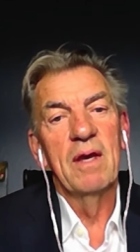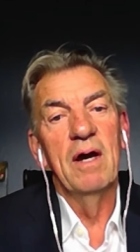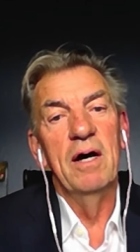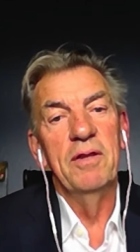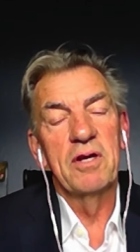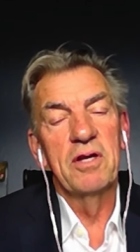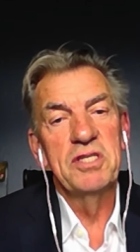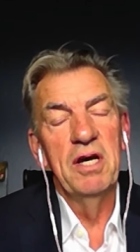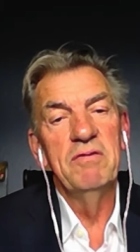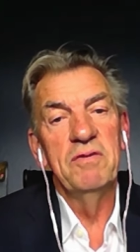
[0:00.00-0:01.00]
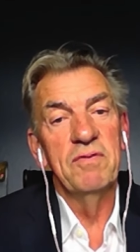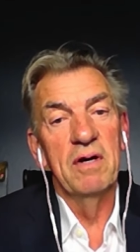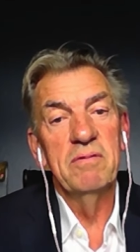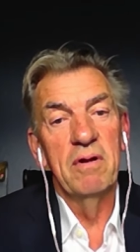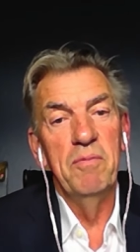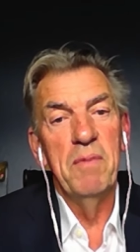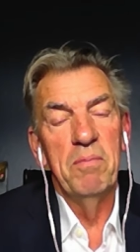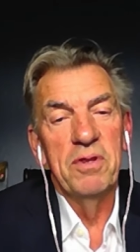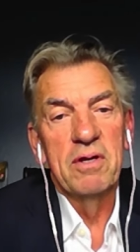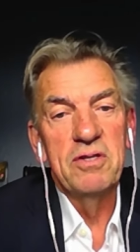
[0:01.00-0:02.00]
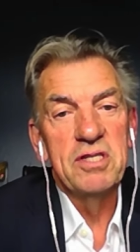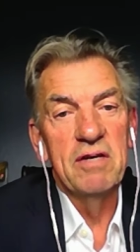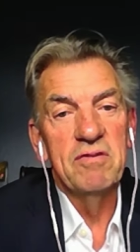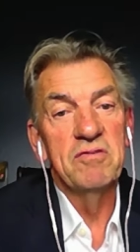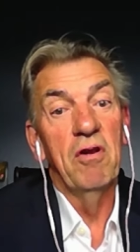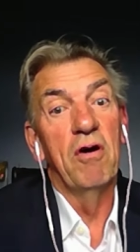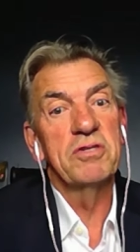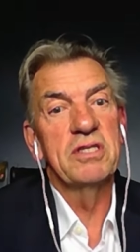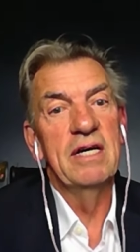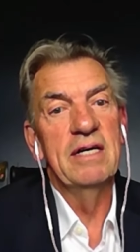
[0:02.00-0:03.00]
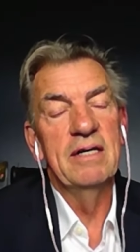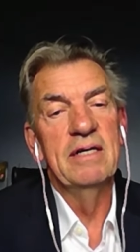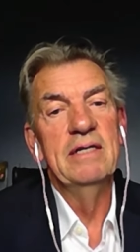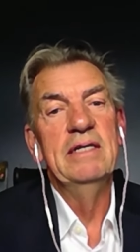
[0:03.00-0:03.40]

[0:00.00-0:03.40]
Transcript: uh, the Conservative vote, and remember the Conservatives lost their